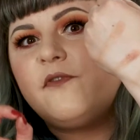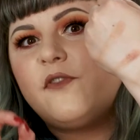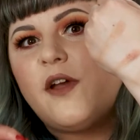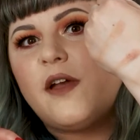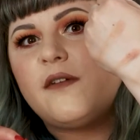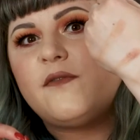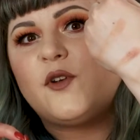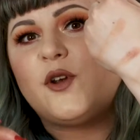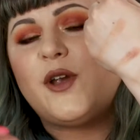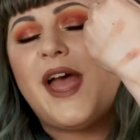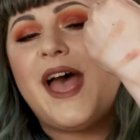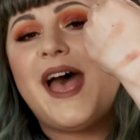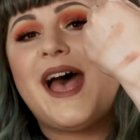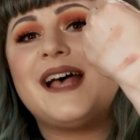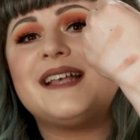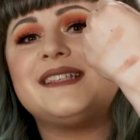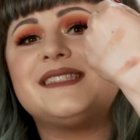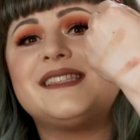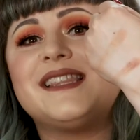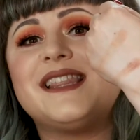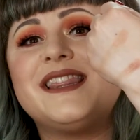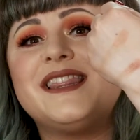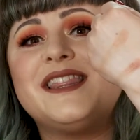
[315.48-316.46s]
Forever
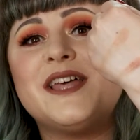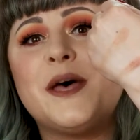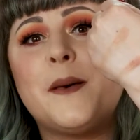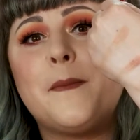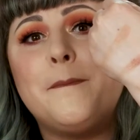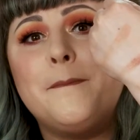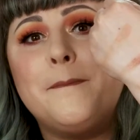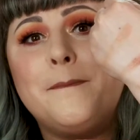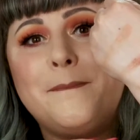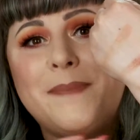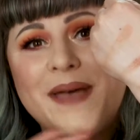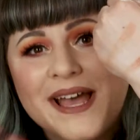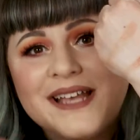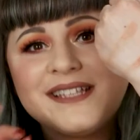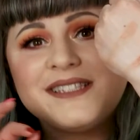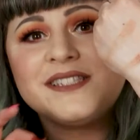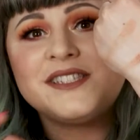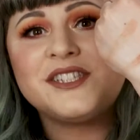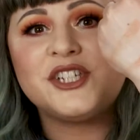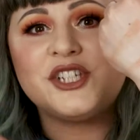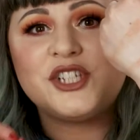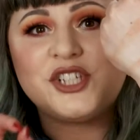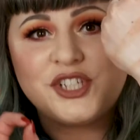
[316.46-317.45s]
has the
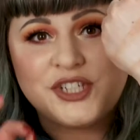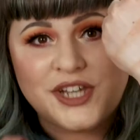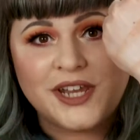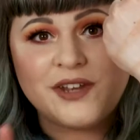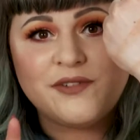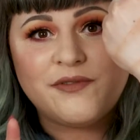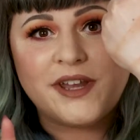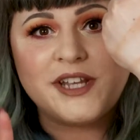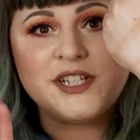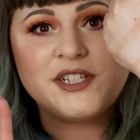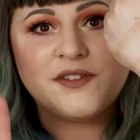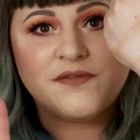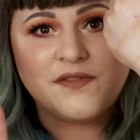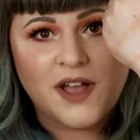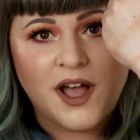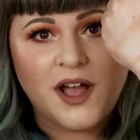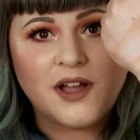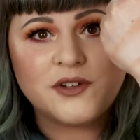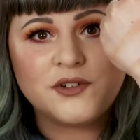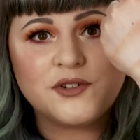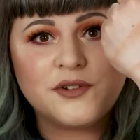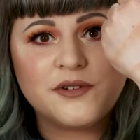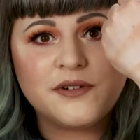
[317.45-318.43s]
best shade range of
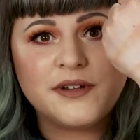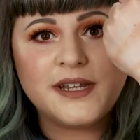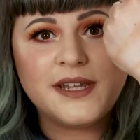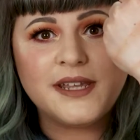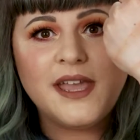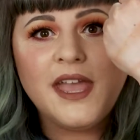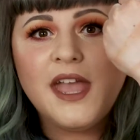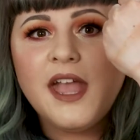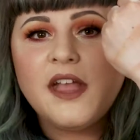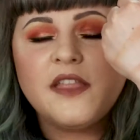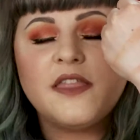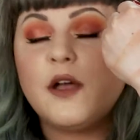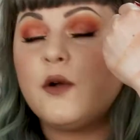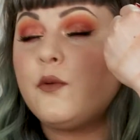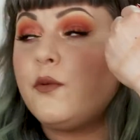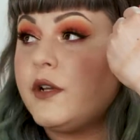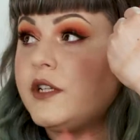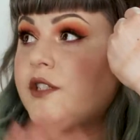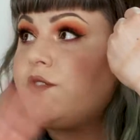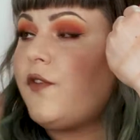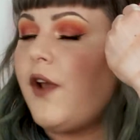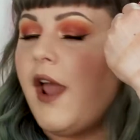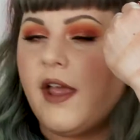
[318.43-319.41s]
contouring that
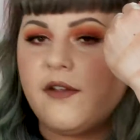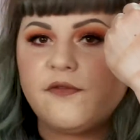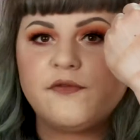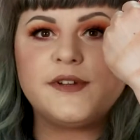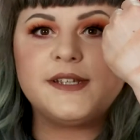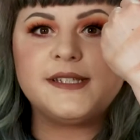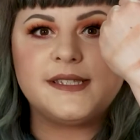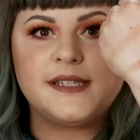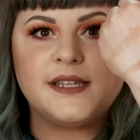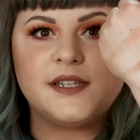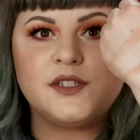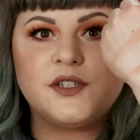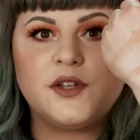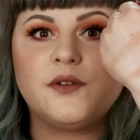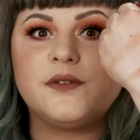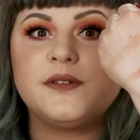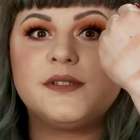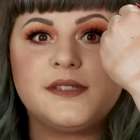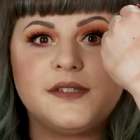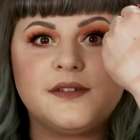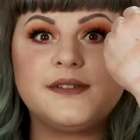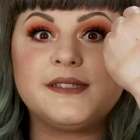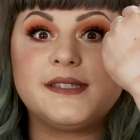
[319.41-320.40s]
works for every skin
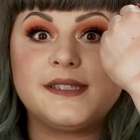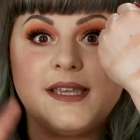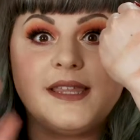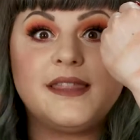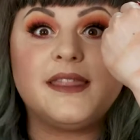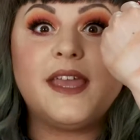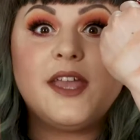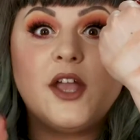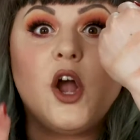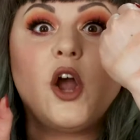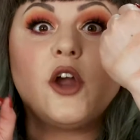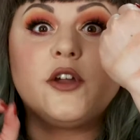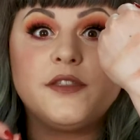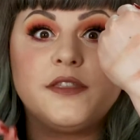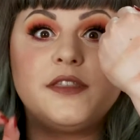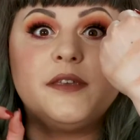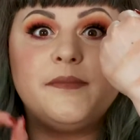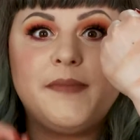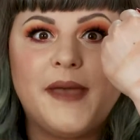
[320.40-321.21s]
tone. Seriously, they are the